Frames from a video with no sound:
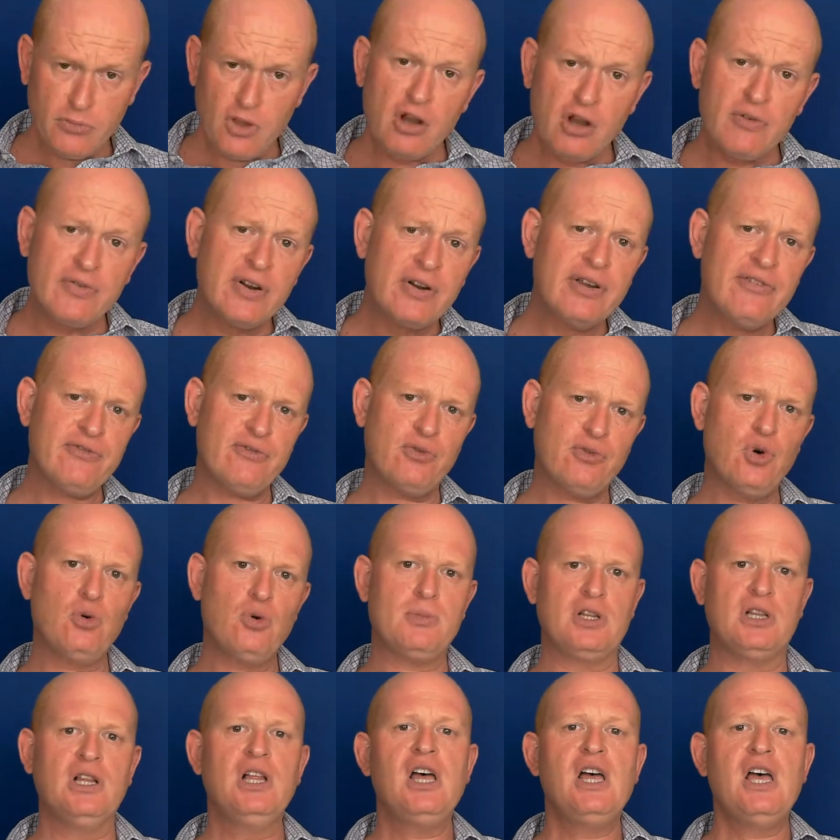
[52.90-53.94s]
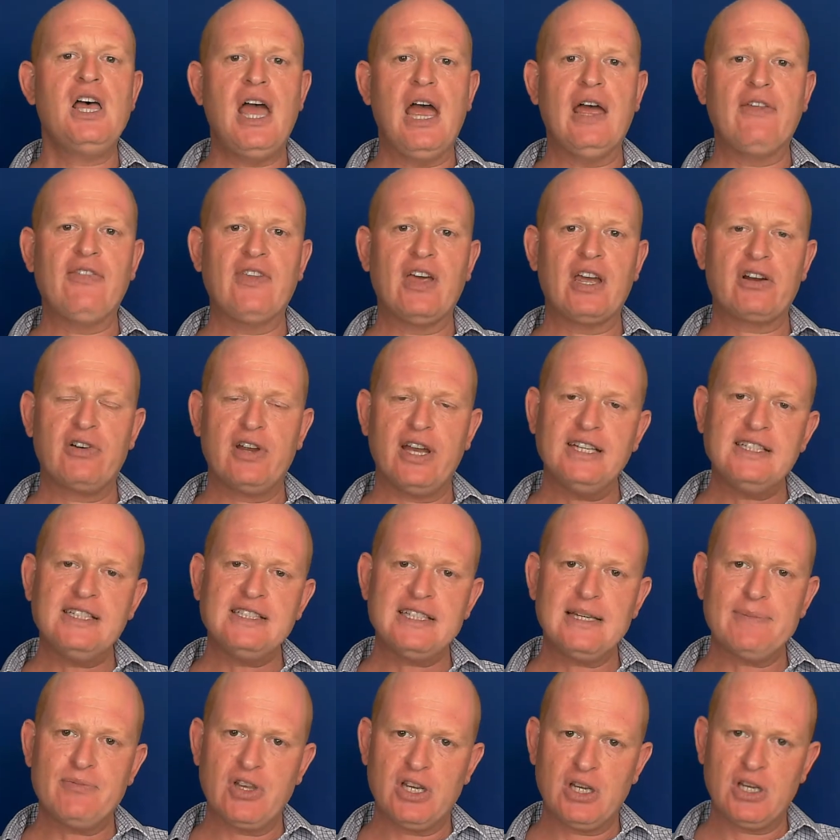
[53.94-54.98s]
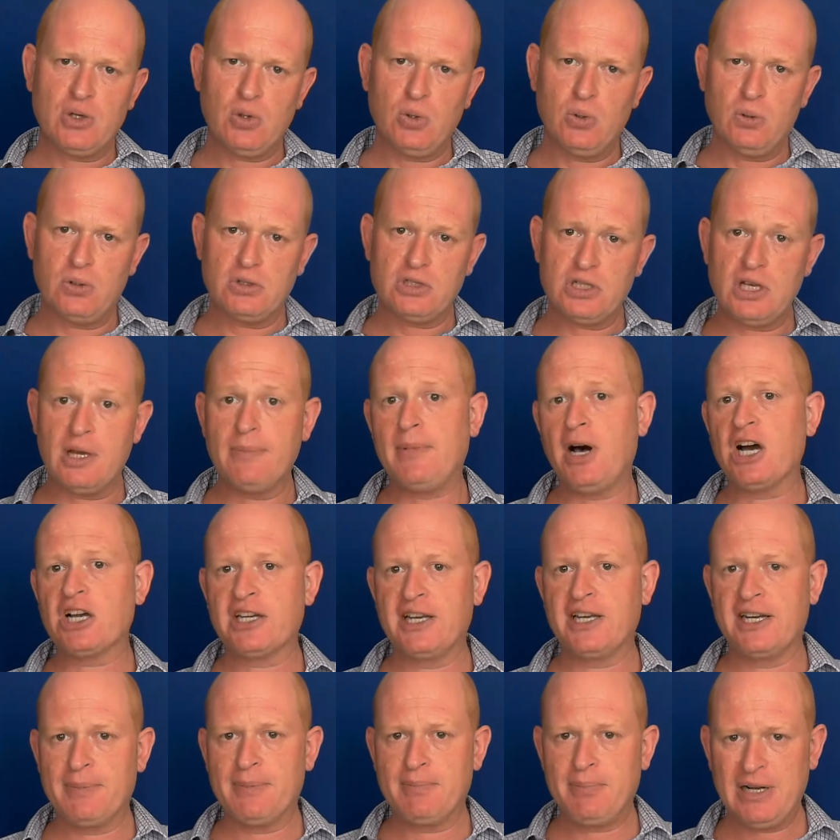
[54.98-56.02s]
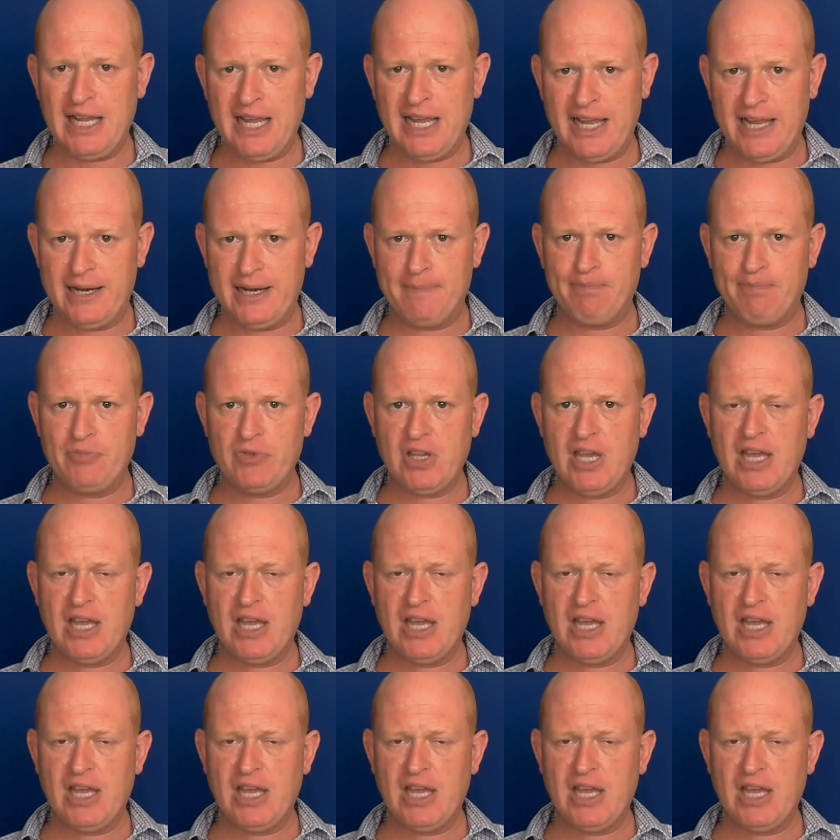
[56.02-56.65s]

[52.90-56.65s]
are very formal, and they create something called a marketing plan.